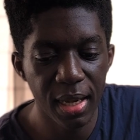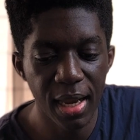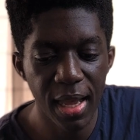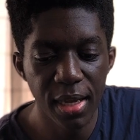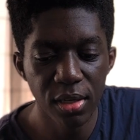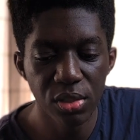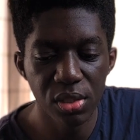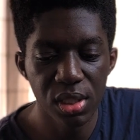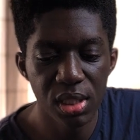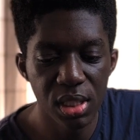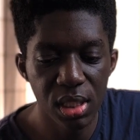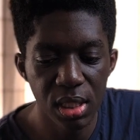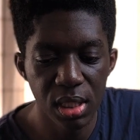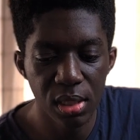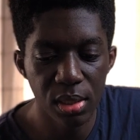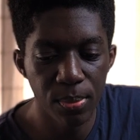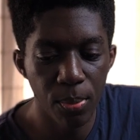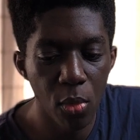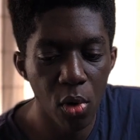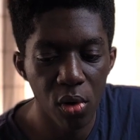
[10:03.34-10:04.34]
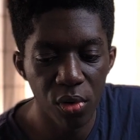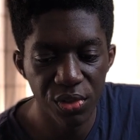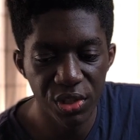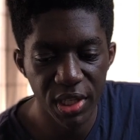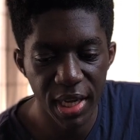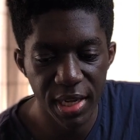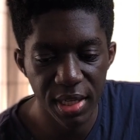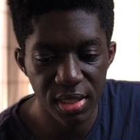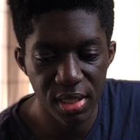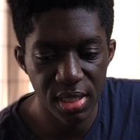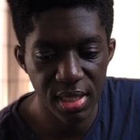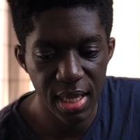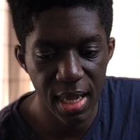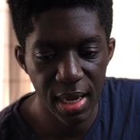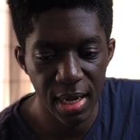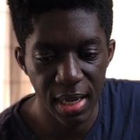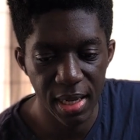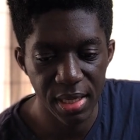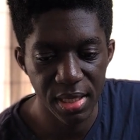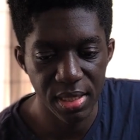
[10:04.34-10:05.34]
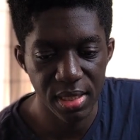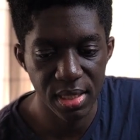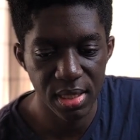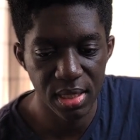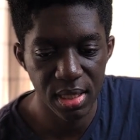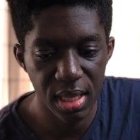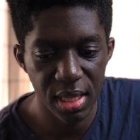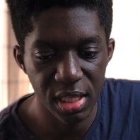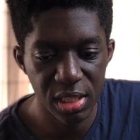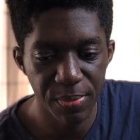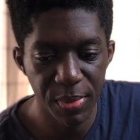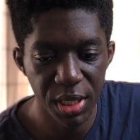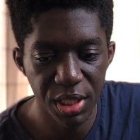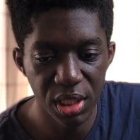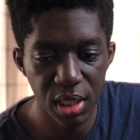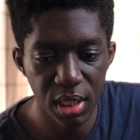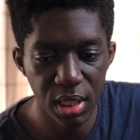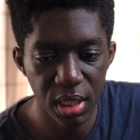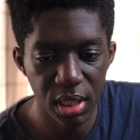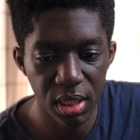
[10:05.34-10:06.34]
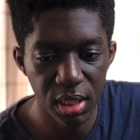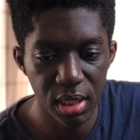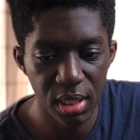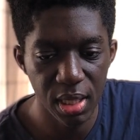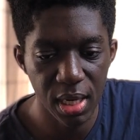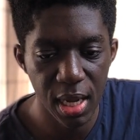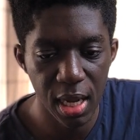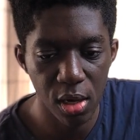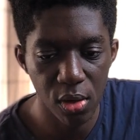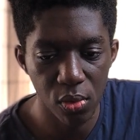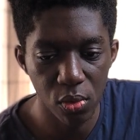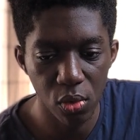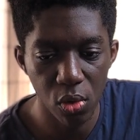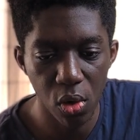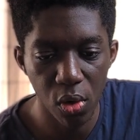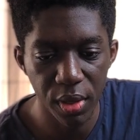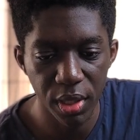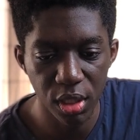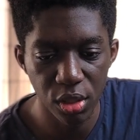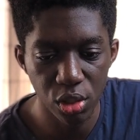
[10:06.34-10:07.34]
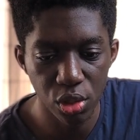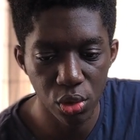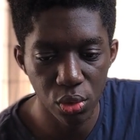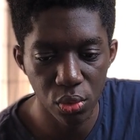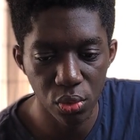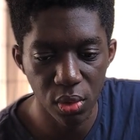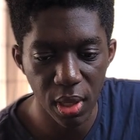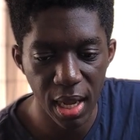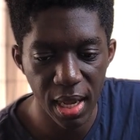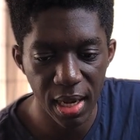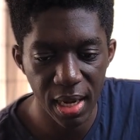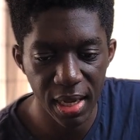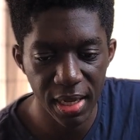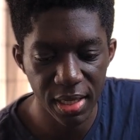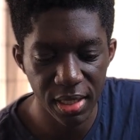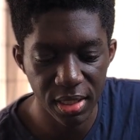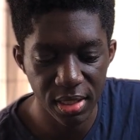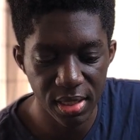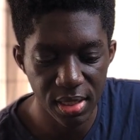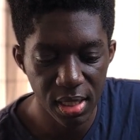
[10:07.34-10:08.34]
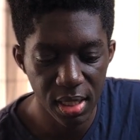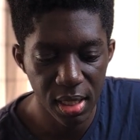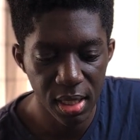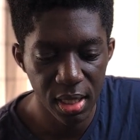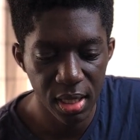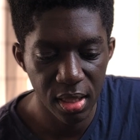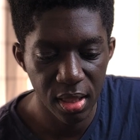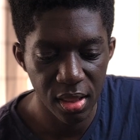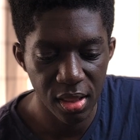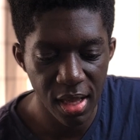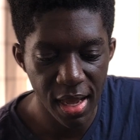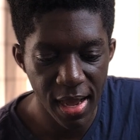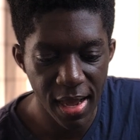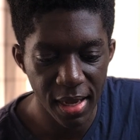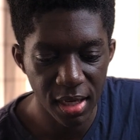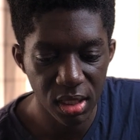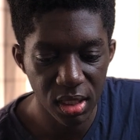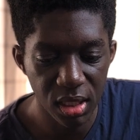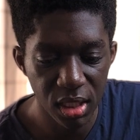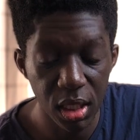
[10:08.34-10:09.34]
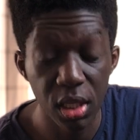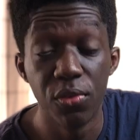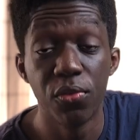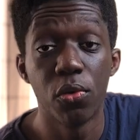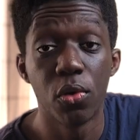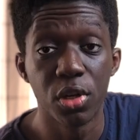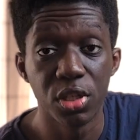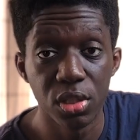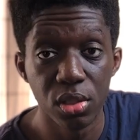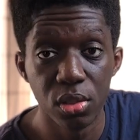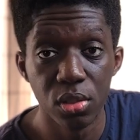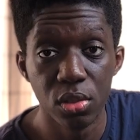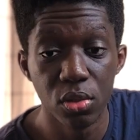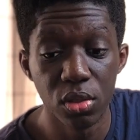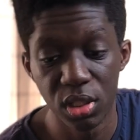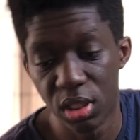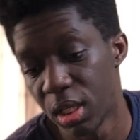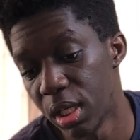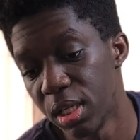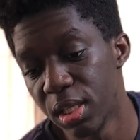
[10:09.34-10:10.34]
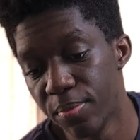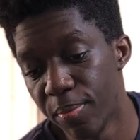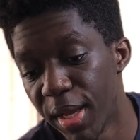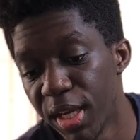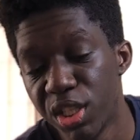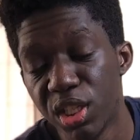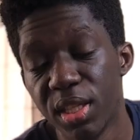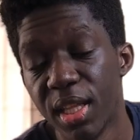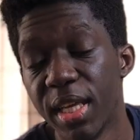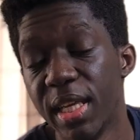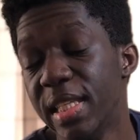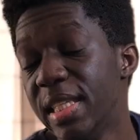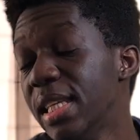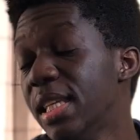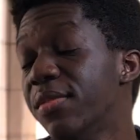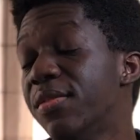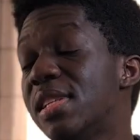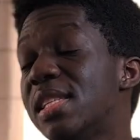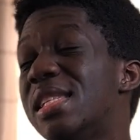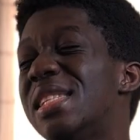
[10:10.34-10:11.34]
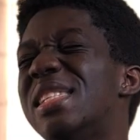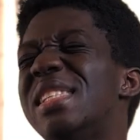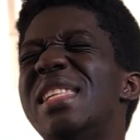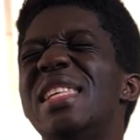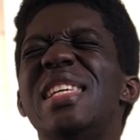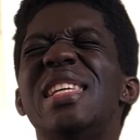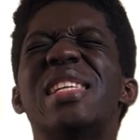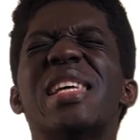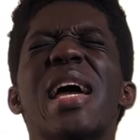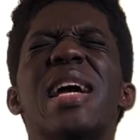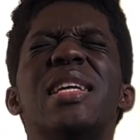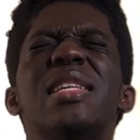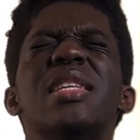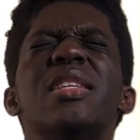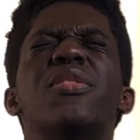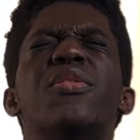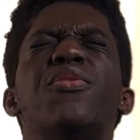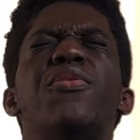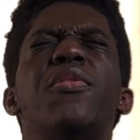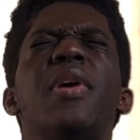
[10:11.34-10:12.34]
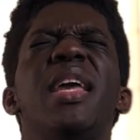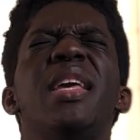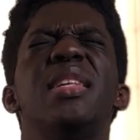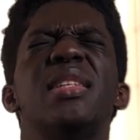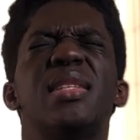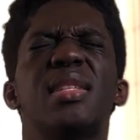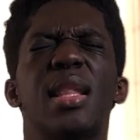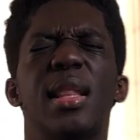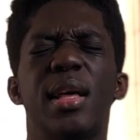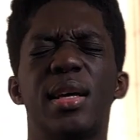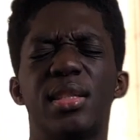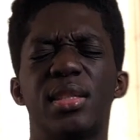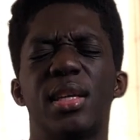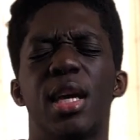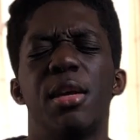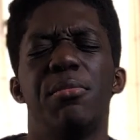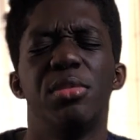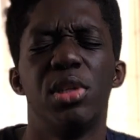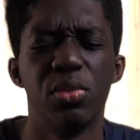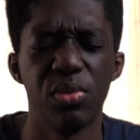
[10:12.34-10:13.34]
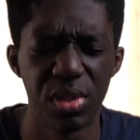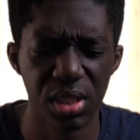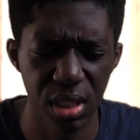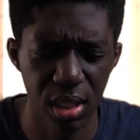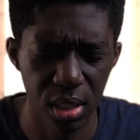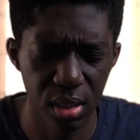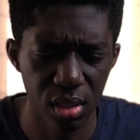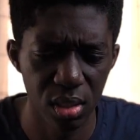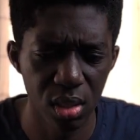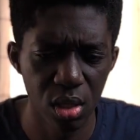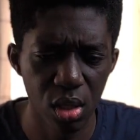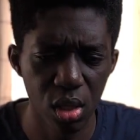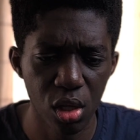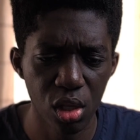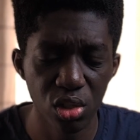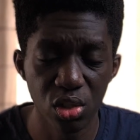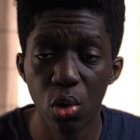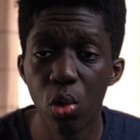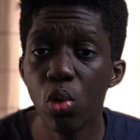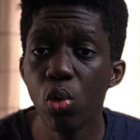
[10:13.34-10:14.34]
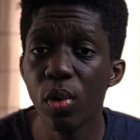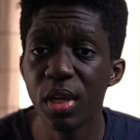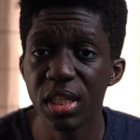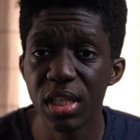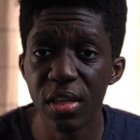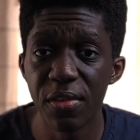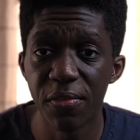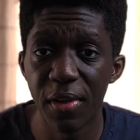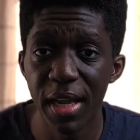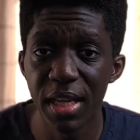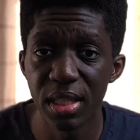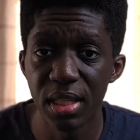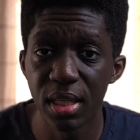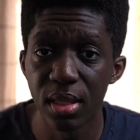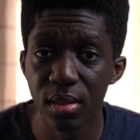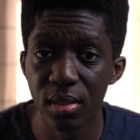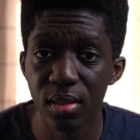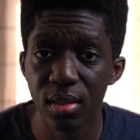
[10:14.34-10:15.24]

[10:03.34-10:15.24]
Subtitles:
like to see more of Shanks' allies, especially now going into allies that Kid fought. Because Kid mentioned that he didn't even see Shanks' face last time he was here. So who was he fighting?